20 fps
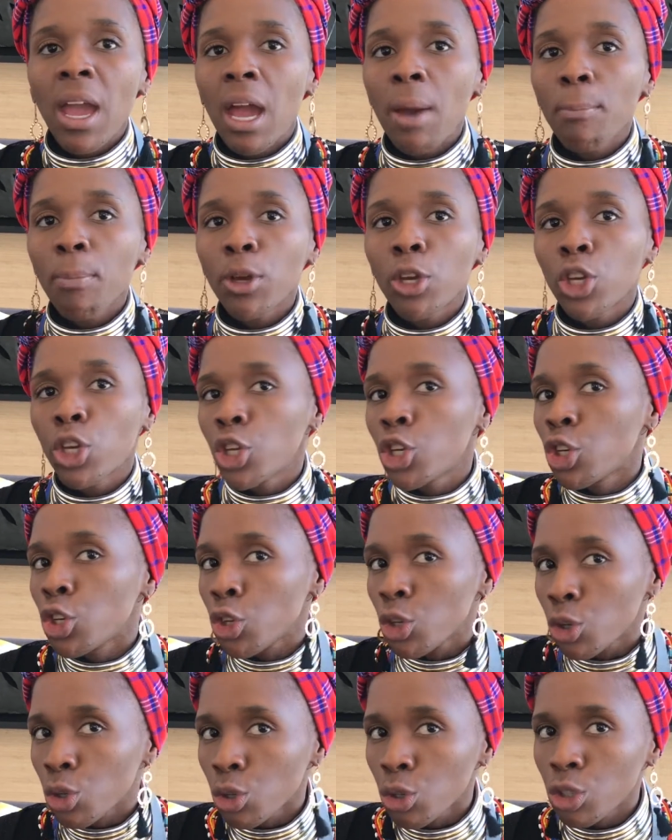make up a
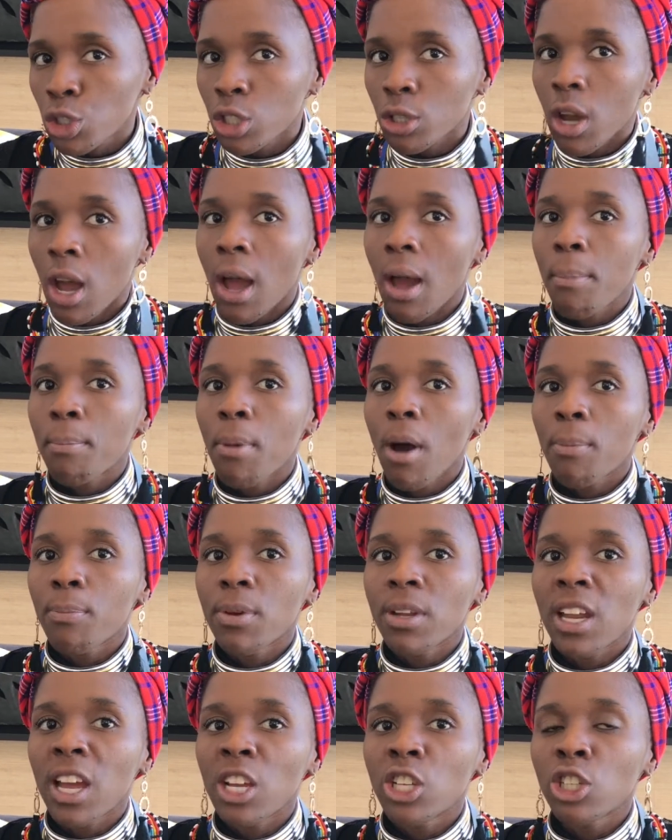huge uh,
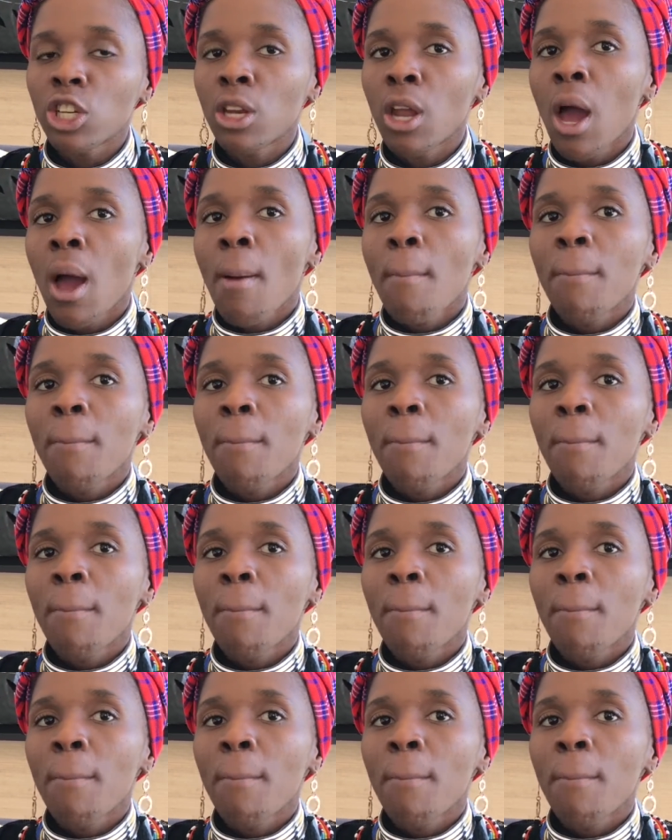population,